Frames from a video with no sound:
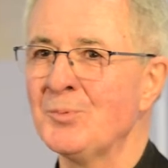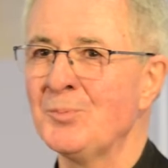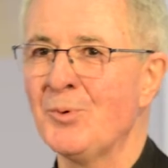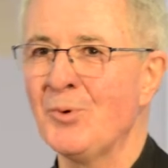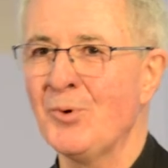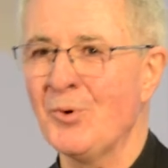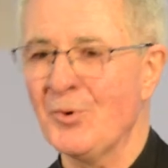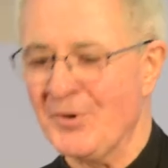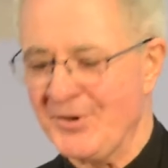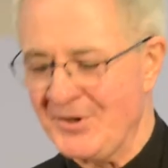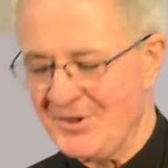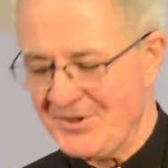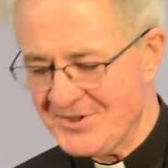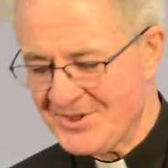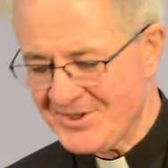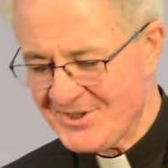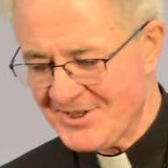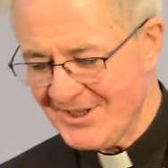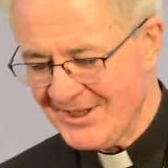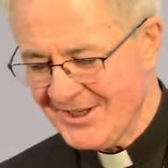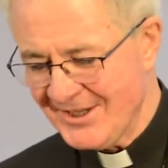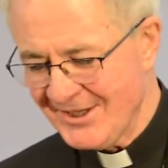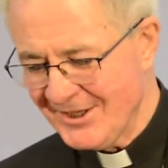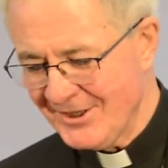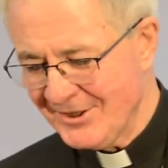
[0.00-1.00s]
boys
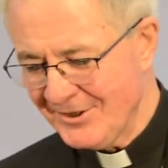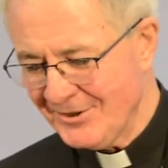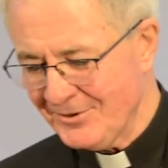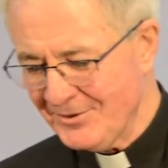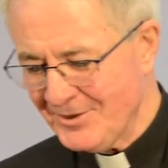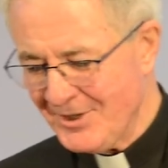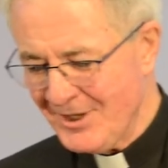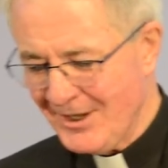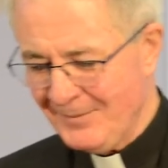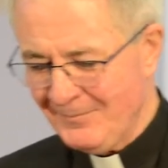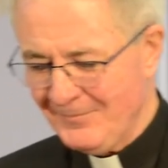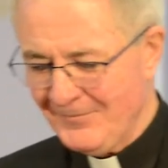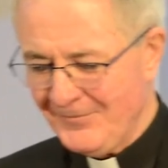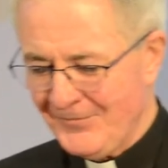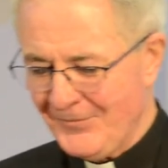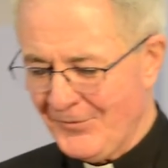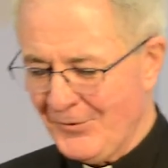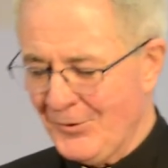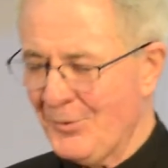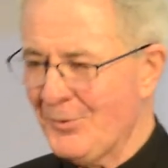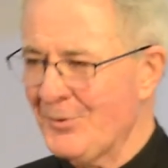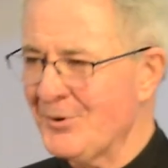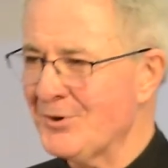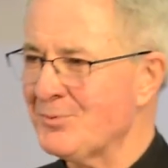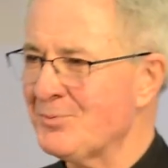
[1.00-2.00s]
who come
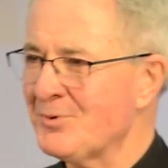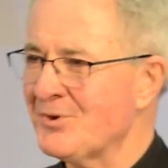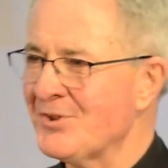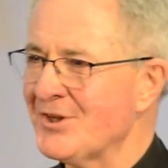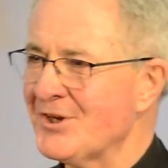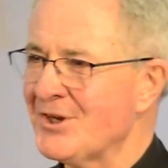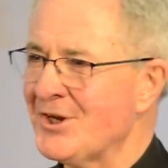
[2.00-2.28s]
forward with